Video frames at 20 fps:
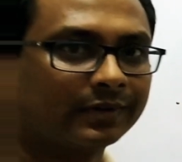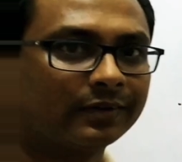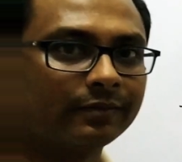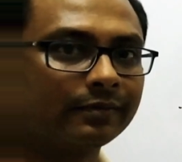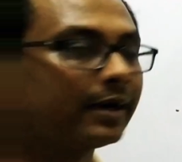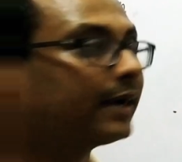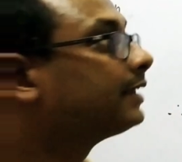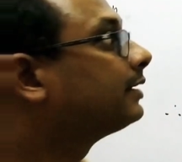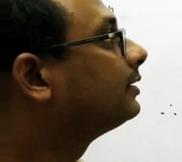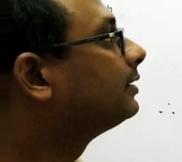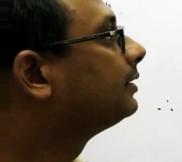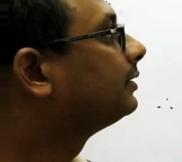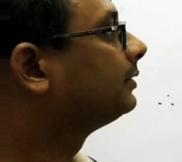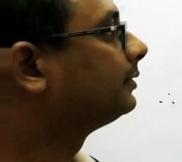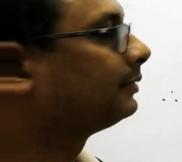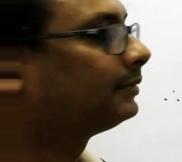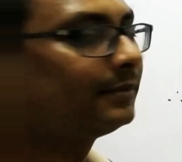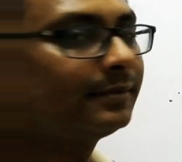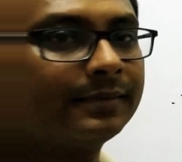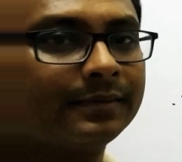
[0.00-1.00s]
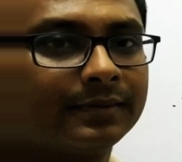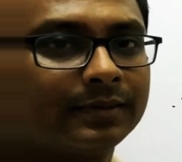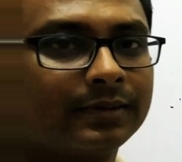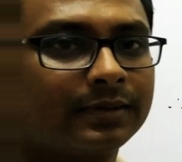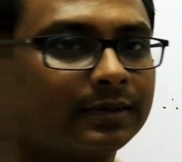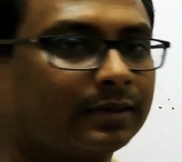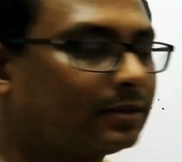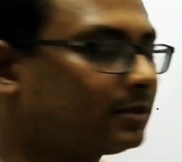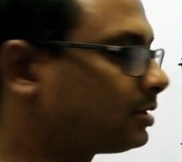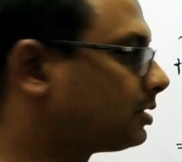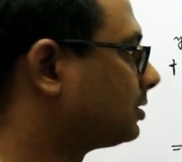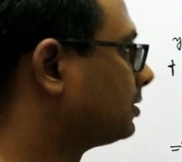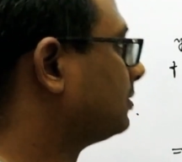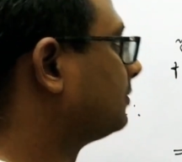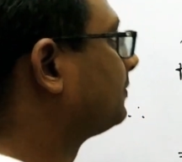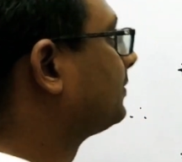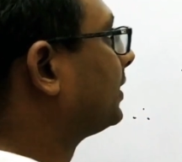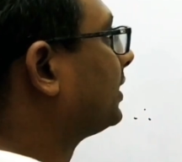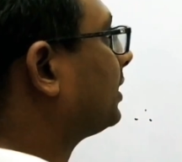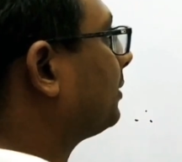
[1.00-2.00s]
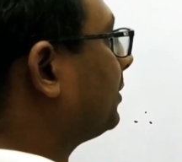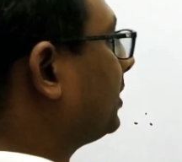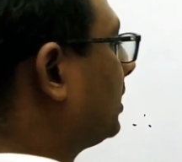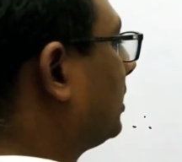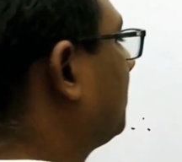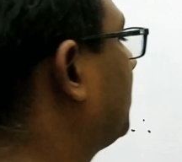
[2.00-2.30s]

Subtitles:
right? So fundamental